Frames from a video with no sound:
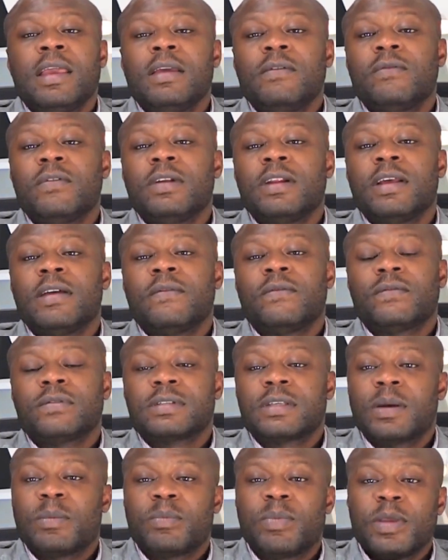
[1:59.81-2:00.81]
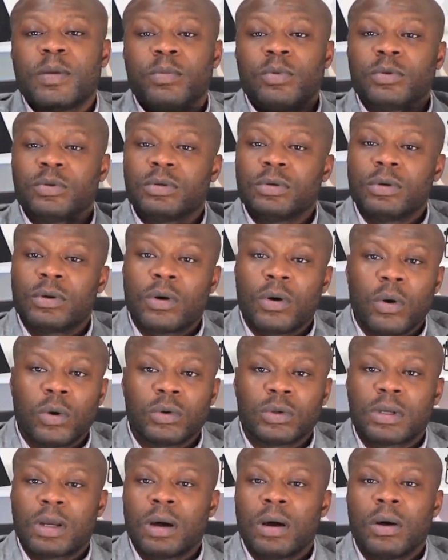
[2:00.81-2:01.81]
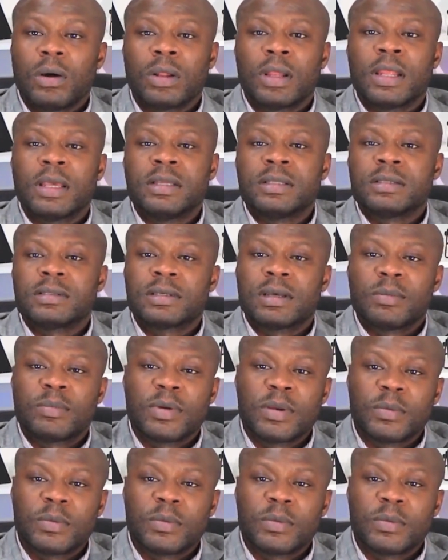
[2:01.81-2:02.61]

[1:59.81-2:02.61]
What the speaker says: Even if some people do cold calling, some